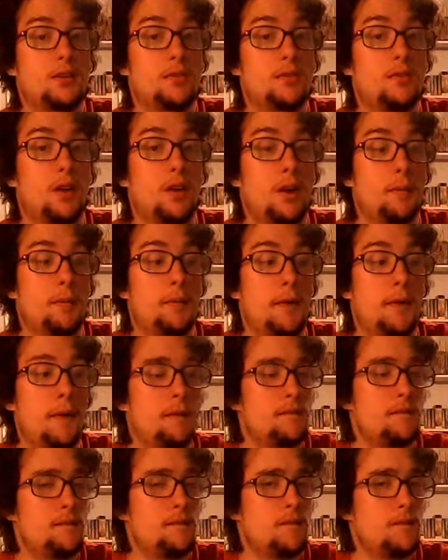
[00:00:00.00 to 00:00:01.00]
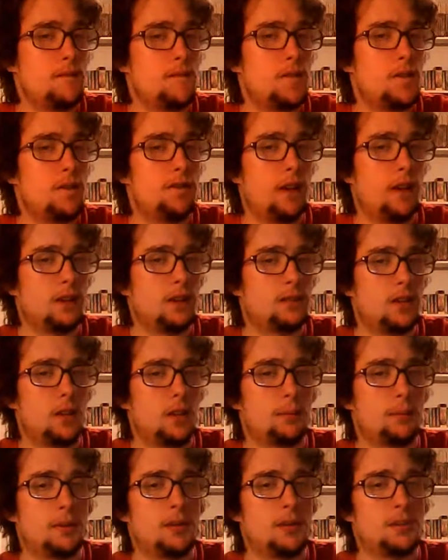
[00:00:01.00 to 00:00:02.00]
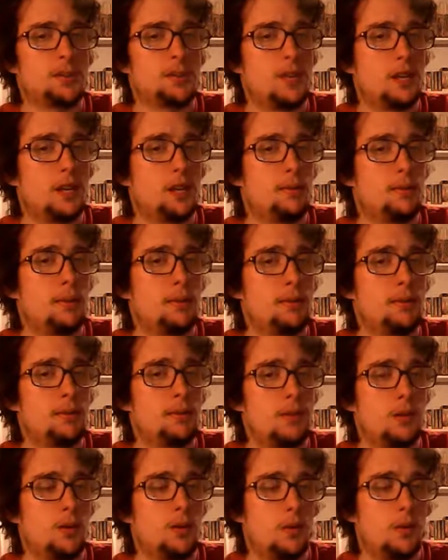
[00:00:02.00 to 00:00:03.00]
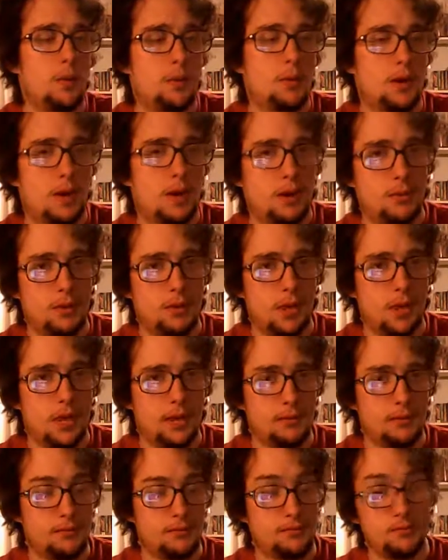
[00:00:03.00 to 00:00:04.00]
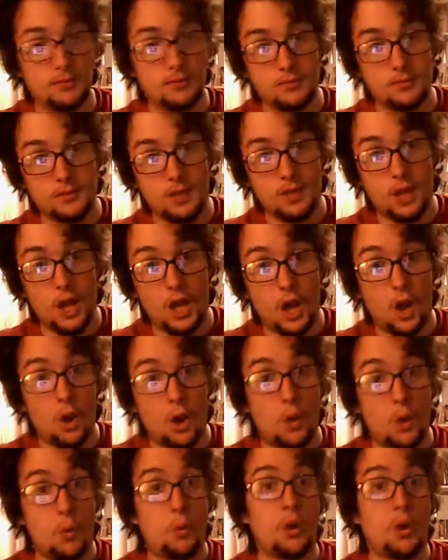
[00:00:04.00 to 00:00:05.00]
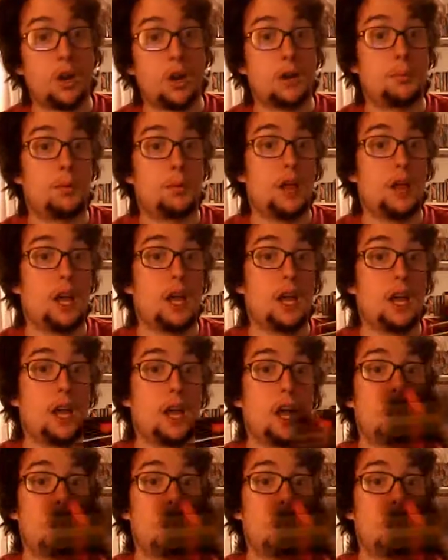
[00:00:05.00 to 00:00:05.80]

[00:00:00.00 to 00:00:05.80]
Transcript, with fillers: from fantasy RPGs, and you might be thinking what we're gonna play. We're gonna play